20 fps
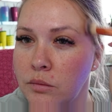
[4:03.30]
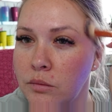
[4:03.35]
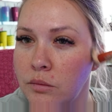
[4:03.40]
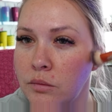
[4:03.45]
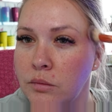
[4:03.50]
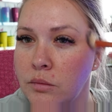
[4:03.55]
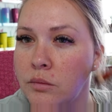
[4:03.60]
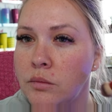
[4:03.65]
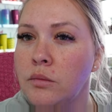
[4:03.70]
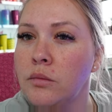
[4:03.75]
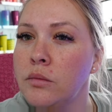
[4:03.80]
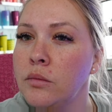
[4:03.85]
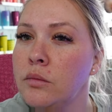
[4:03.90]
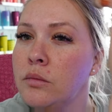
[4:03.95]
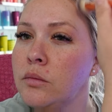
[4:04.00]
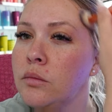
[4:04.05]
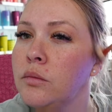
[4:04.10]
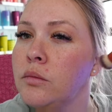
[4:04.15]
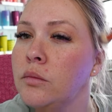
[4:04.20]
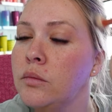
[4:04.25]

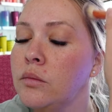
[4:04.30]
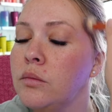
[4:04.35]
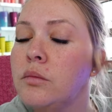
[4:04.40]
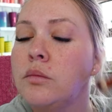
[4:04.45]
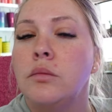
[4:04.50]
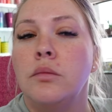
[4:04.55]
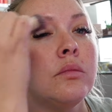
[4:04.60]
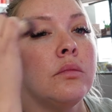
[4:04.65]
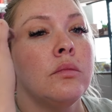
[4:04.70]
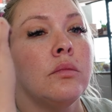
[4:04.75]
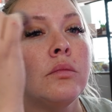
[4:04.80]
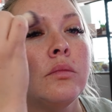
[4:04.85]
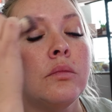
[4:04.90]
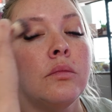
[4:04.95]
Nobody speaks.